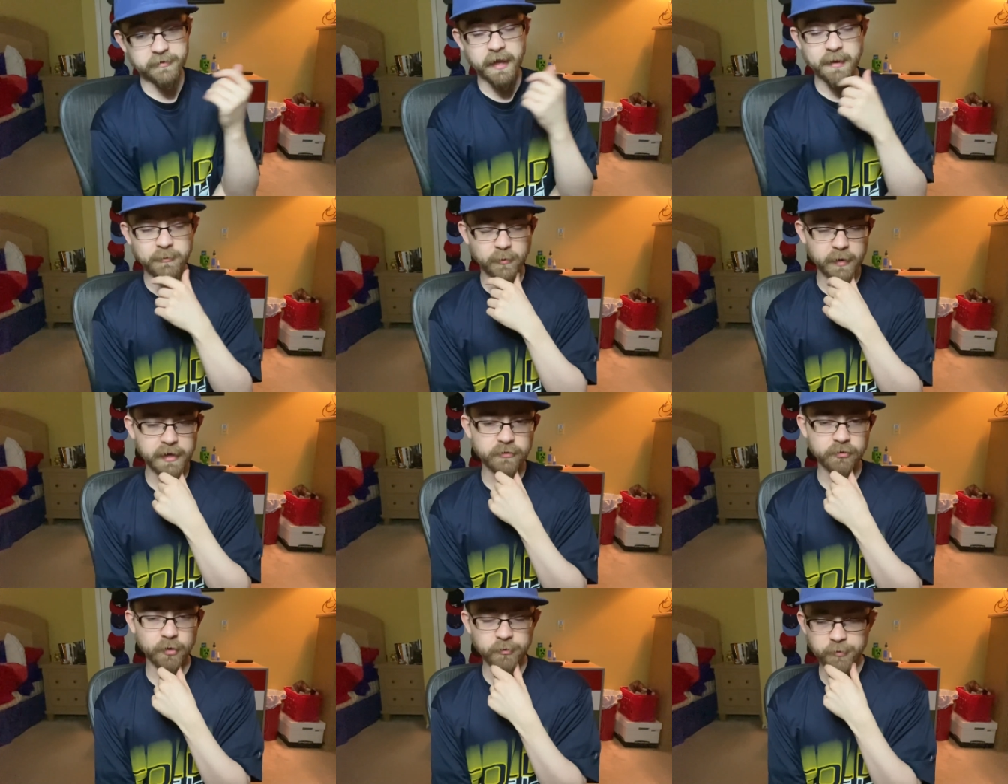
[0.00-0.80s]
game away.
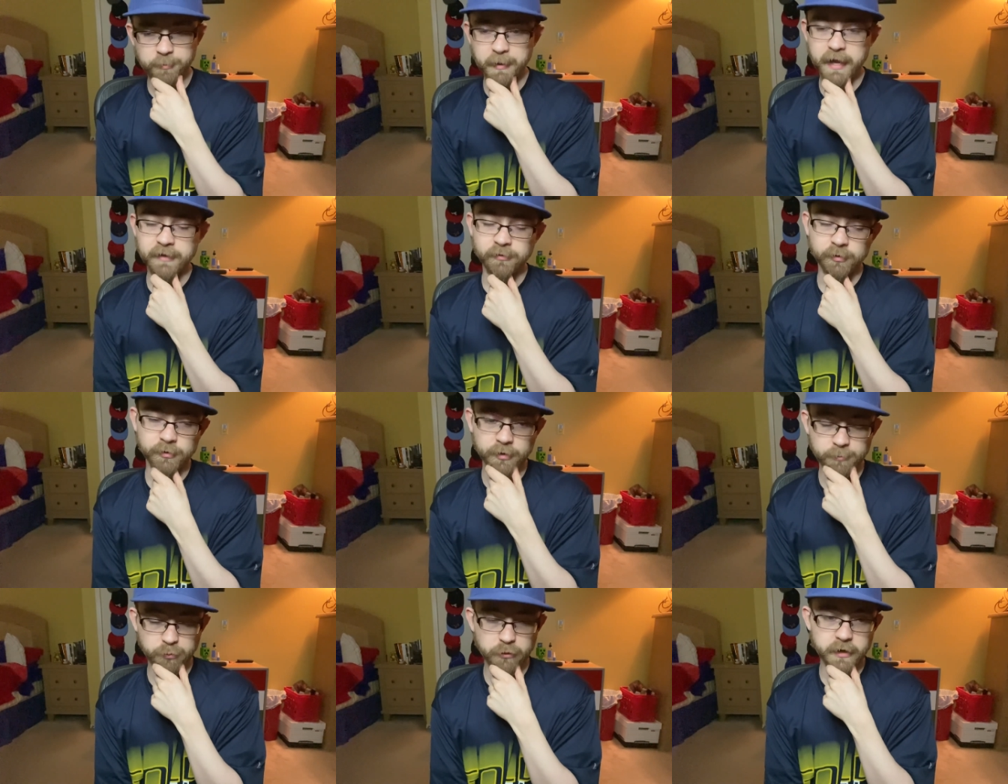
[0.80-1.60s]
Joseph Paintsil
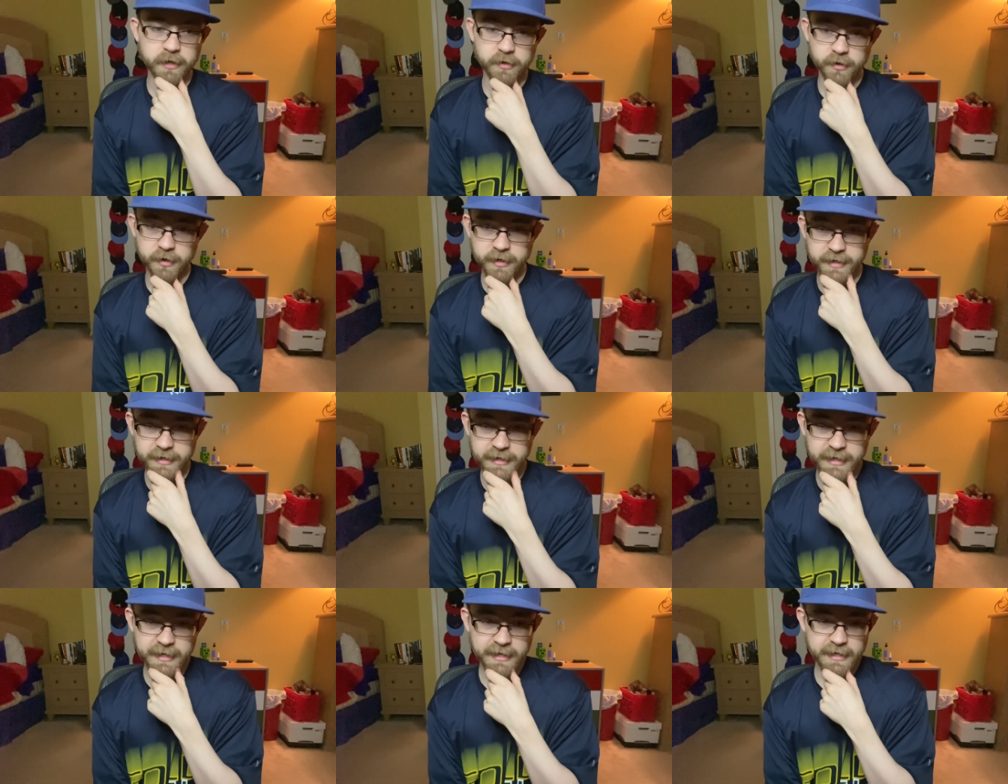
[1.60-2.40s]
looked pretty good.
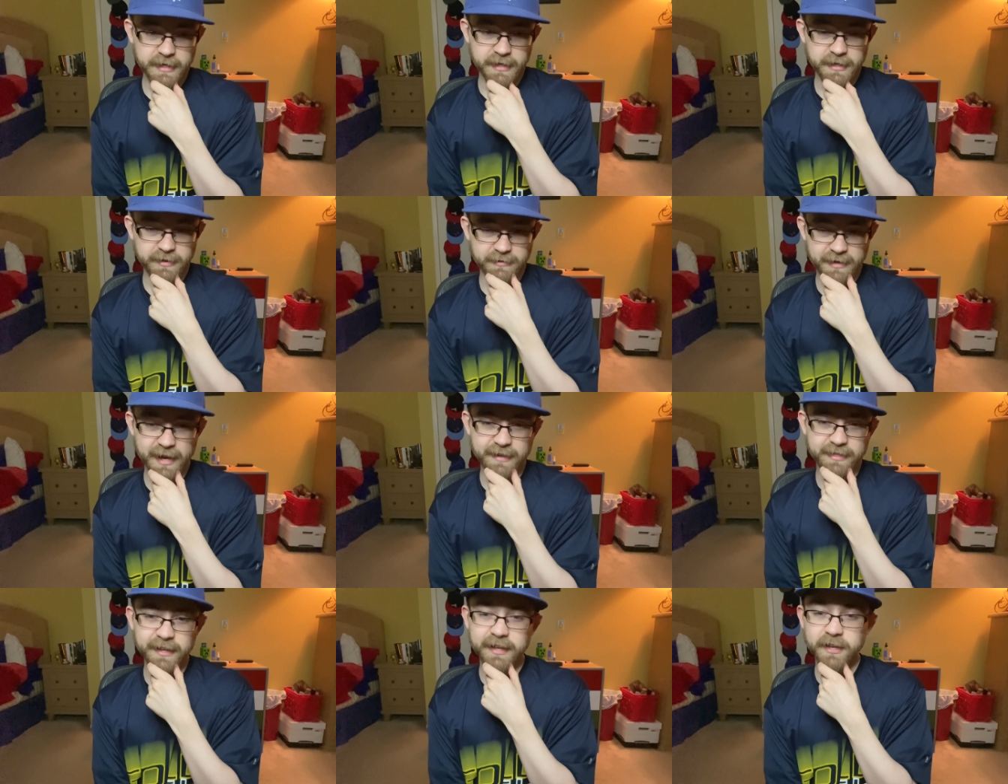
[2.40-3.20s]
I
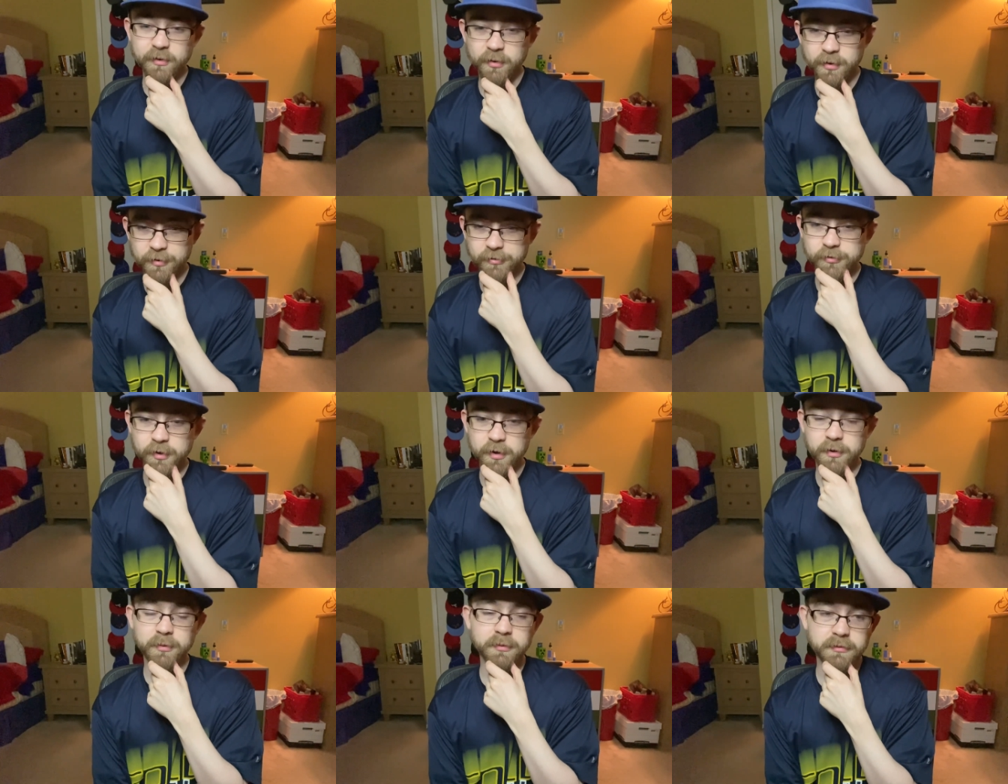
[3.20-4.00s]
think he
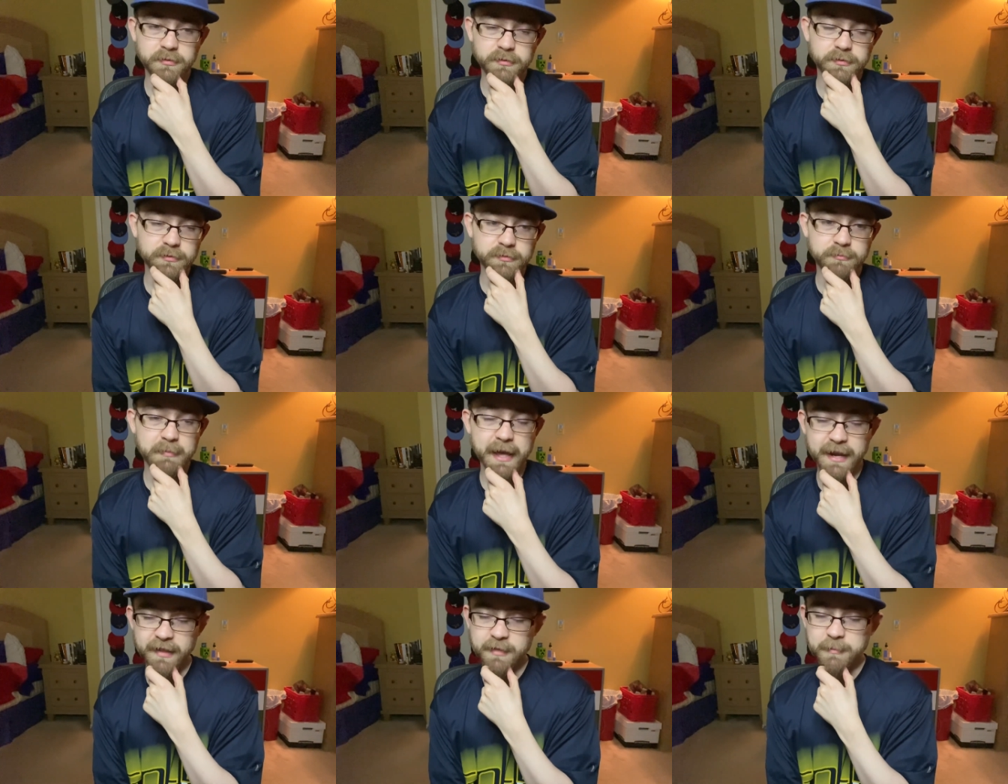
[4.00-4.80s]
also man of the